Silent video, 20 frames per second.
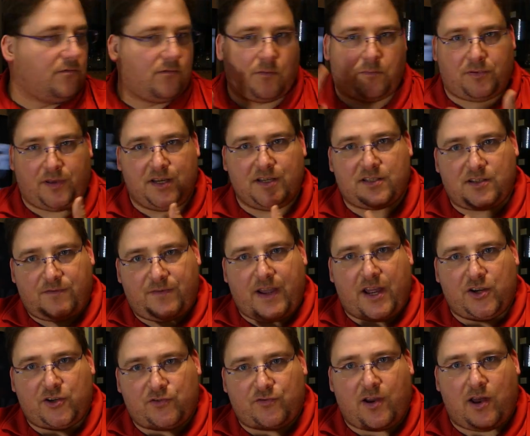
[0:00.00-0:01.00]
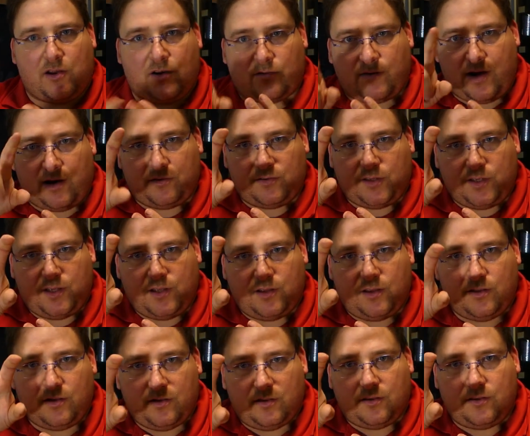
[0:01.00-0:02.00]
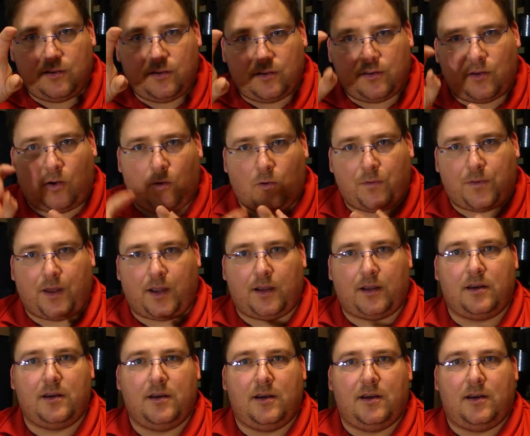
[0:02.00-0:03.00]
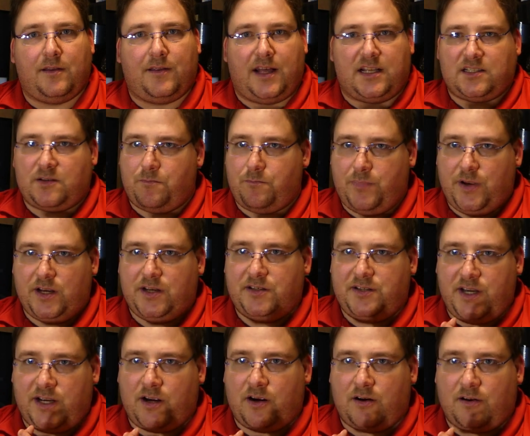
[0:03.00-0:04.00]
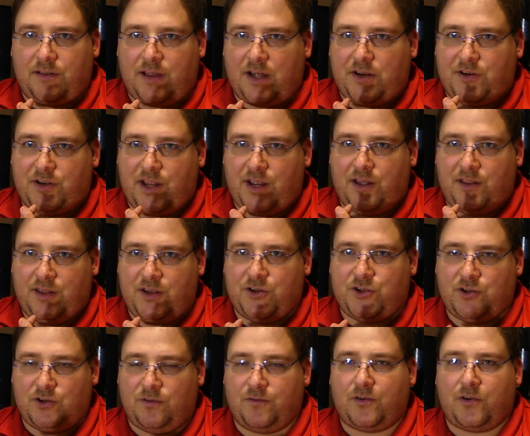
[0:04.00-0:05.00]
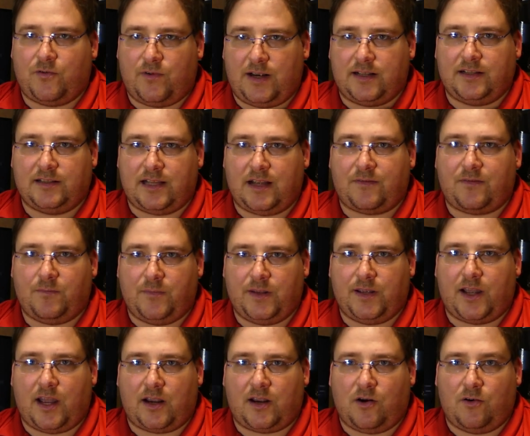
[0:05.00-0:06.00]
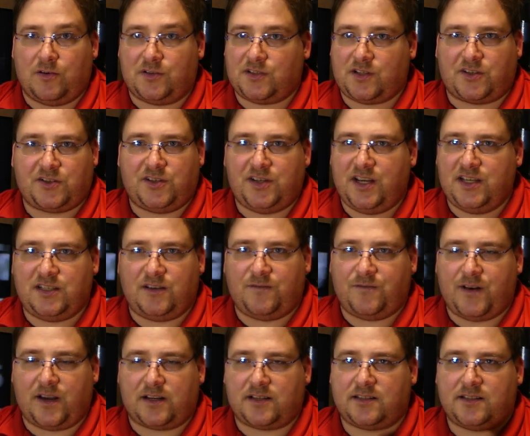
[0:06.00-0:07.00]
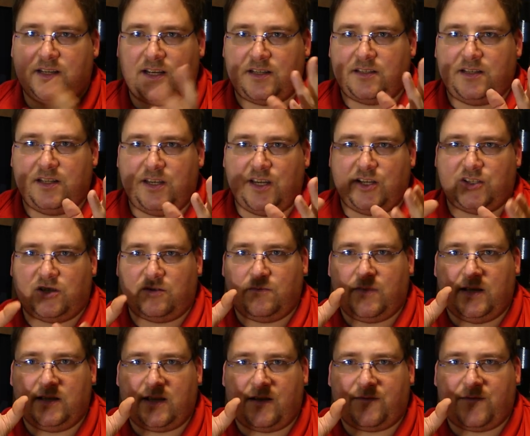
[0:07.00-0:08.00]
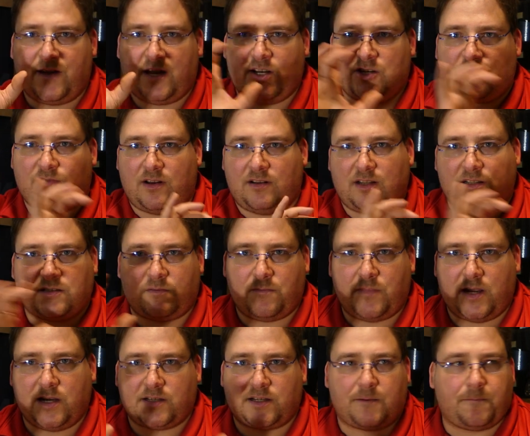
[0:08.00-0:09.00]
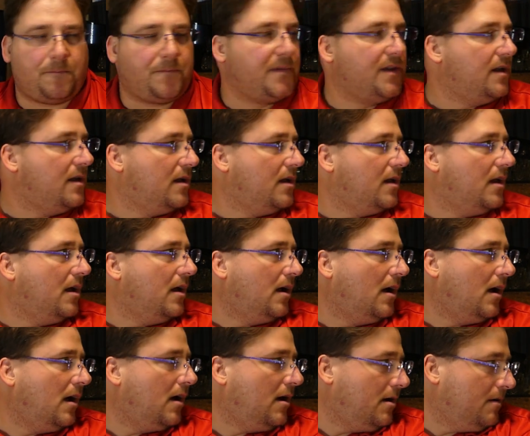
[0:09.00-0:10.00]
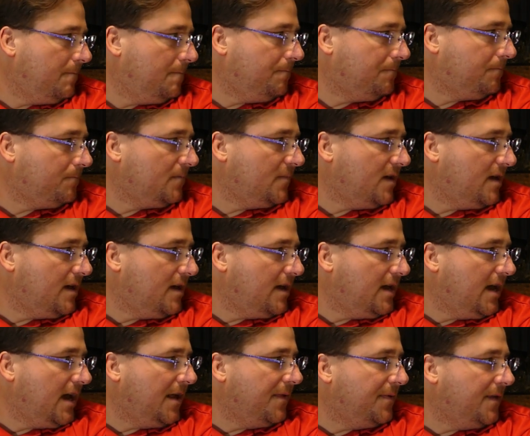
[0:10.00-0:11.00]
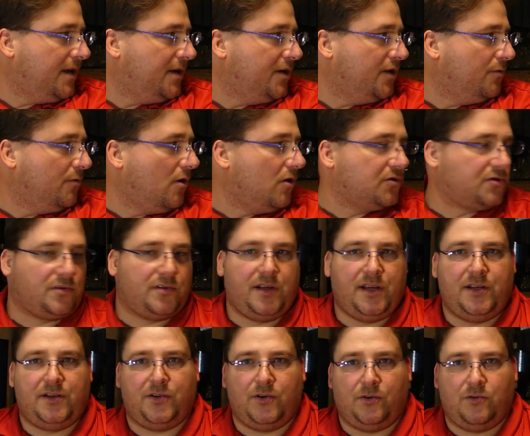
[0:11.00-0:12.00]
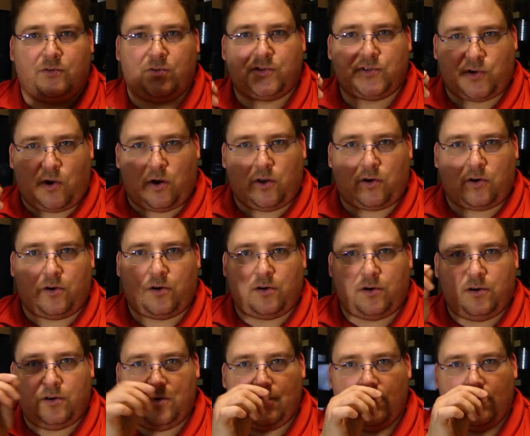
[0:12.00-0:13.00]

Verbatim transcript: replace the fan shroud around the, the, whole thing. That's a big dinger. That they, they should have corrected that from the get-go. It's such an easy fix. CNC Kitchen made that fan shroud. That's amazing. Um, and then you also need to solder